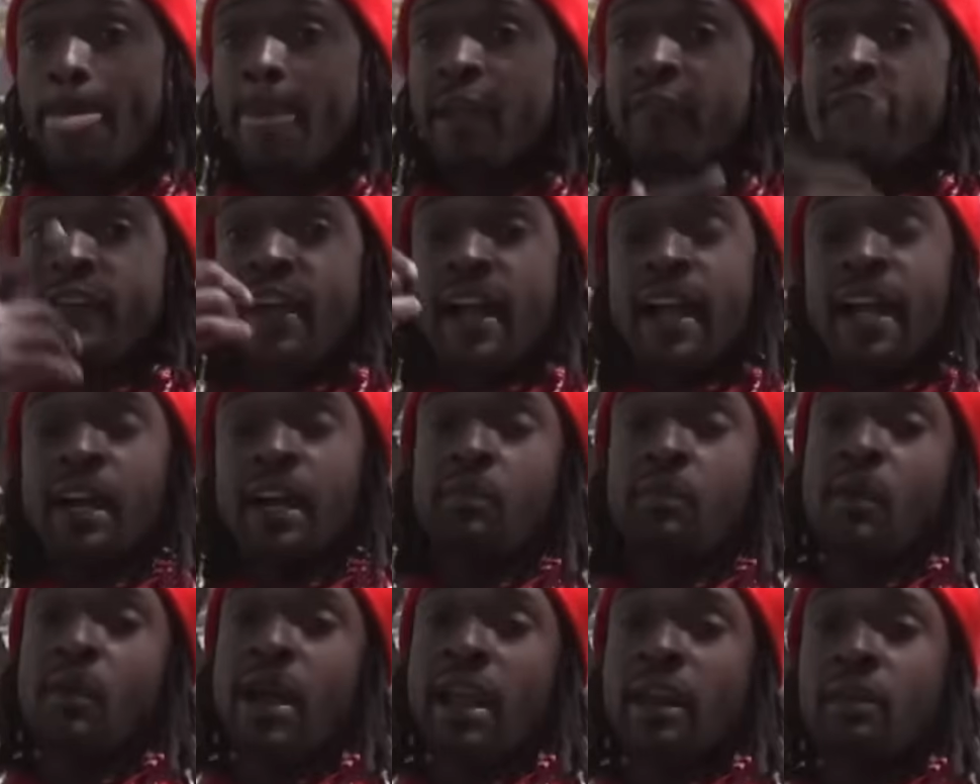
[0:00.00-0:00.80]
If I got
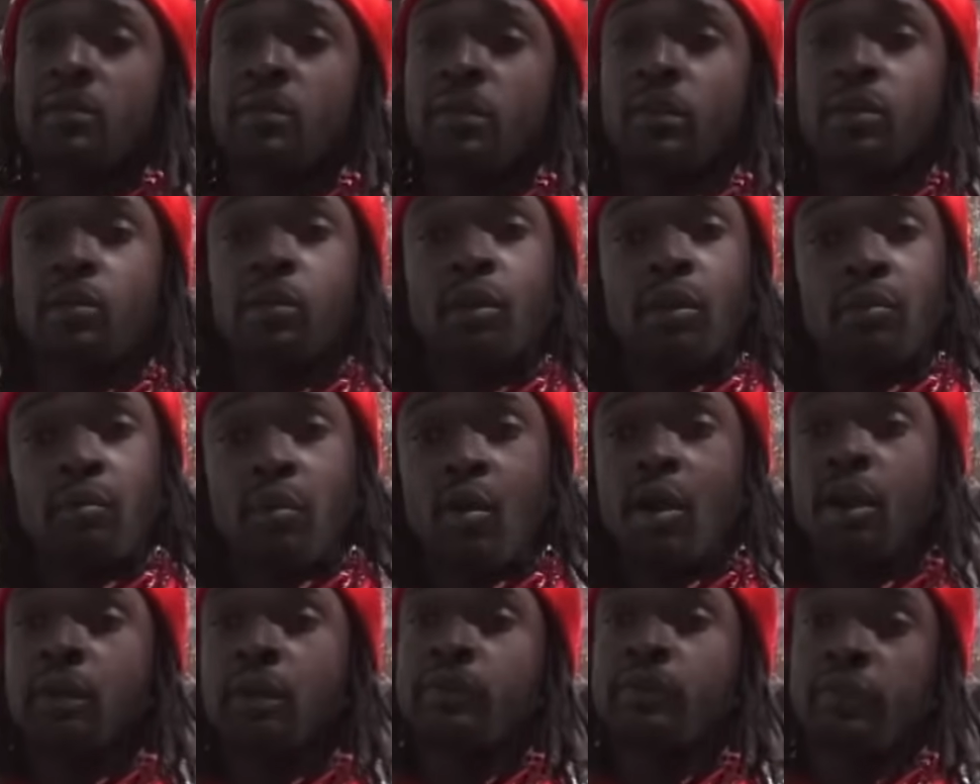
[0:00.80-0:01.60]
a problem with a real
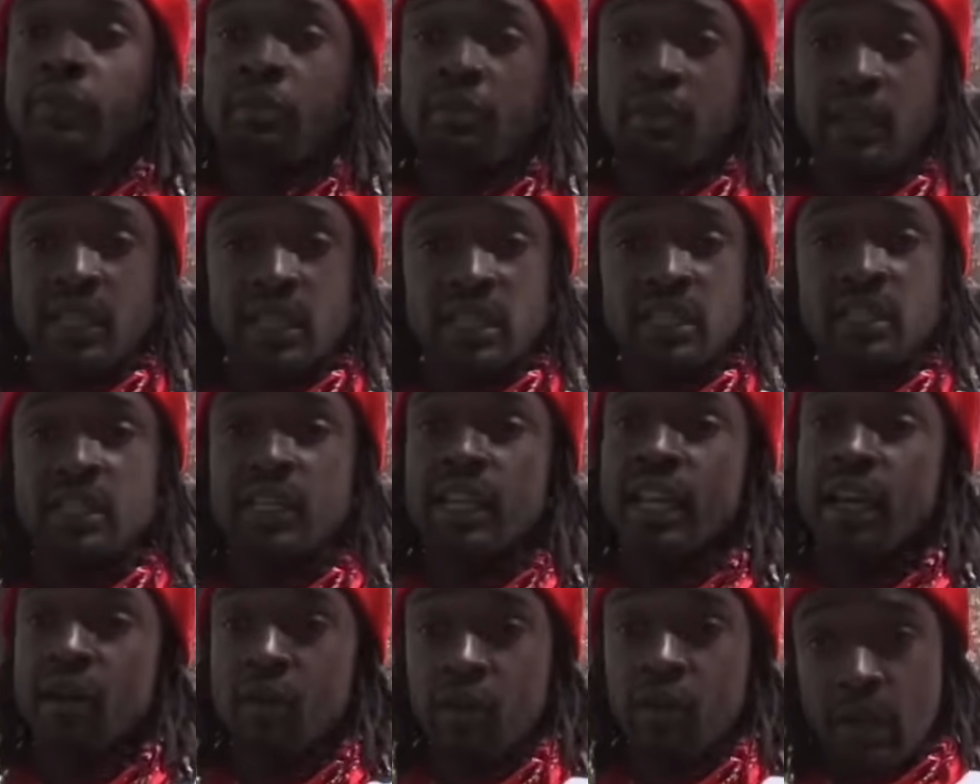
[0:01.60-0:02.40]
problem from Belizean
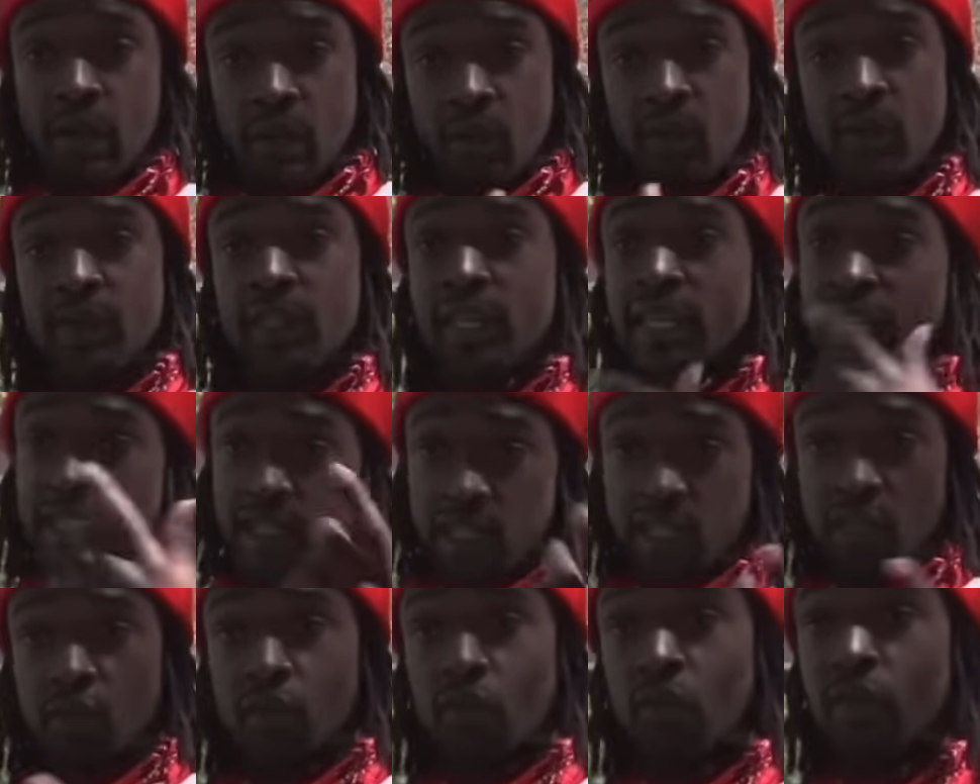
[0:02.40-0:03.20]
and, and, we
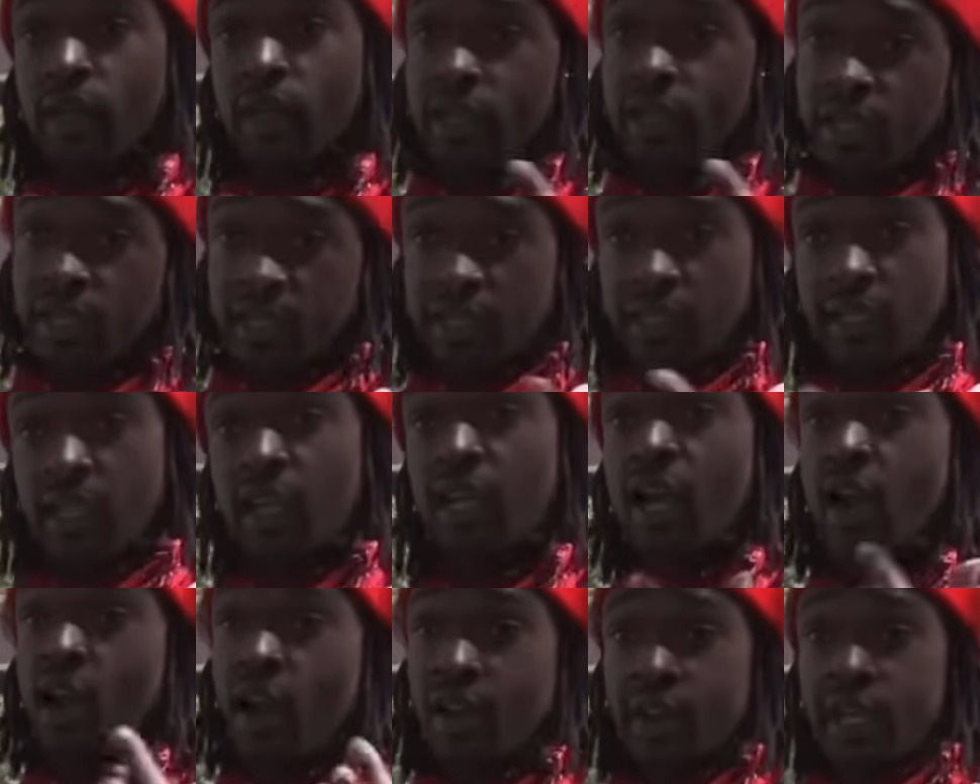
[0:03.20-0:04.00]
getting into it and, and,
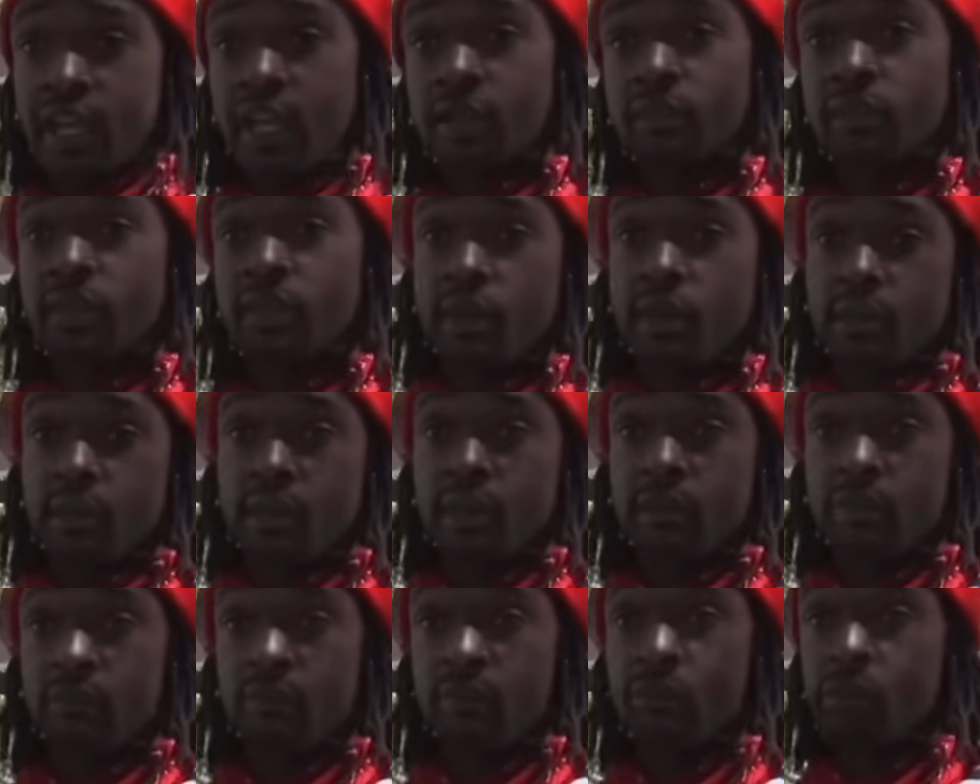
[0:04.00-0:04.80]
our names come
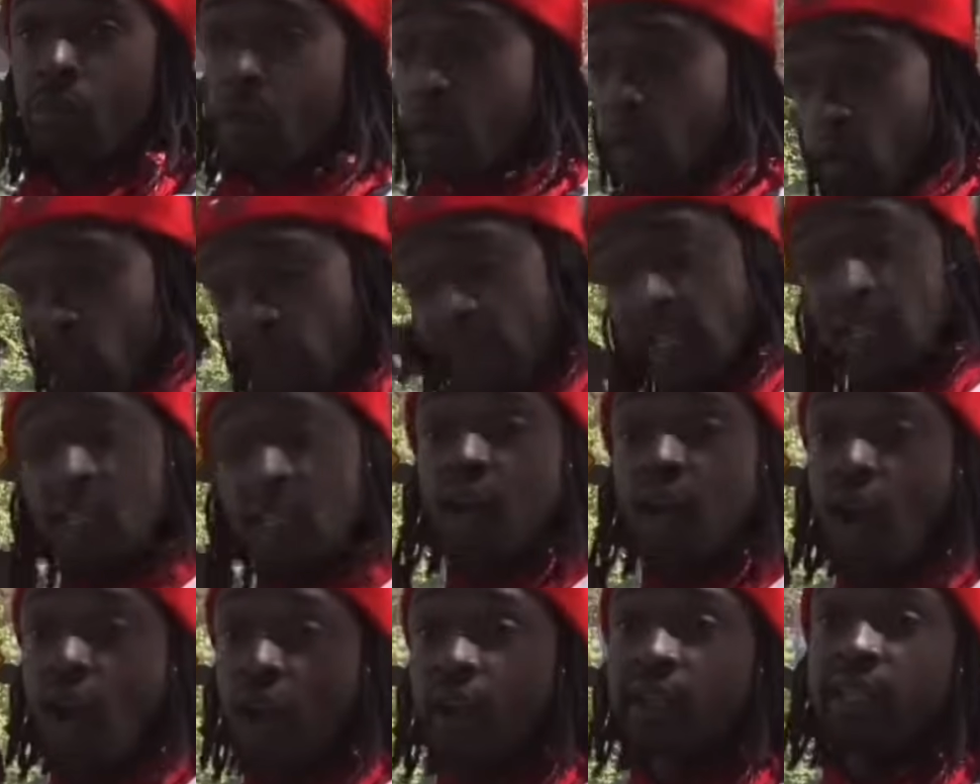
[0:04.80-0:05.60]
up, we can
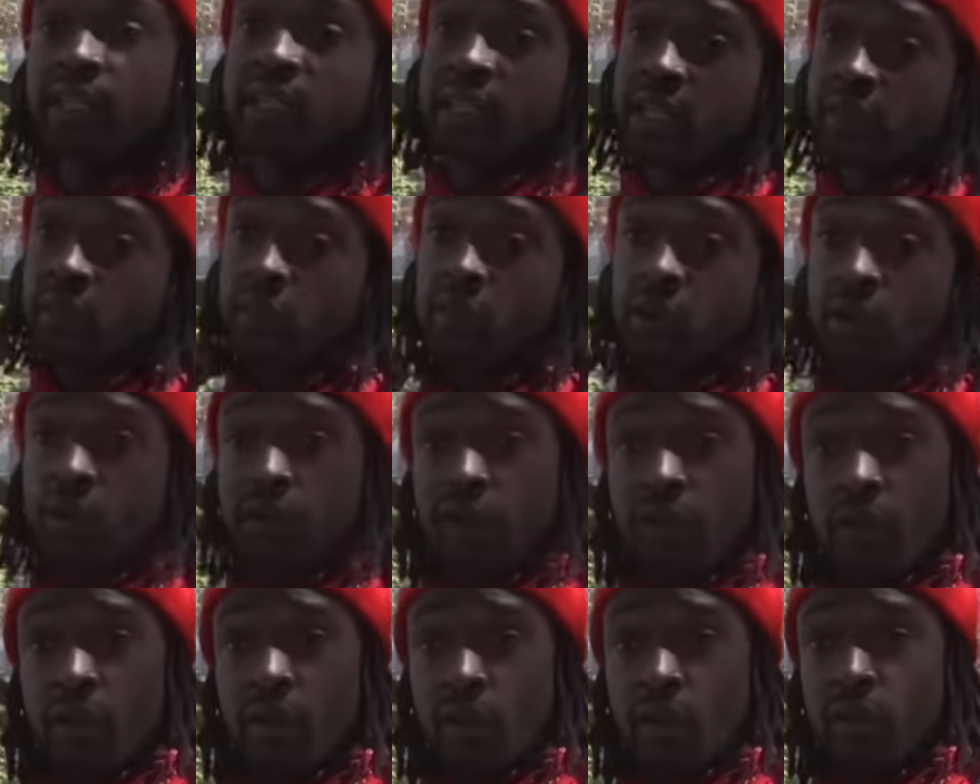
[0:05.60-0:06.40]
call each other on the
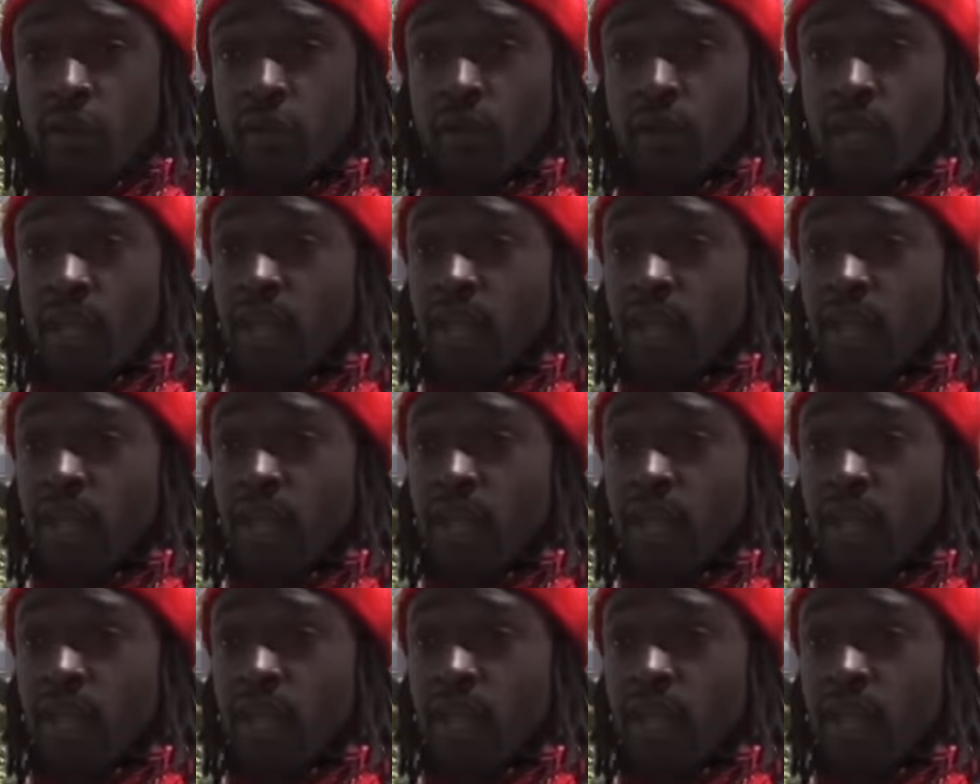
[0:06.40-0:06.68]
phone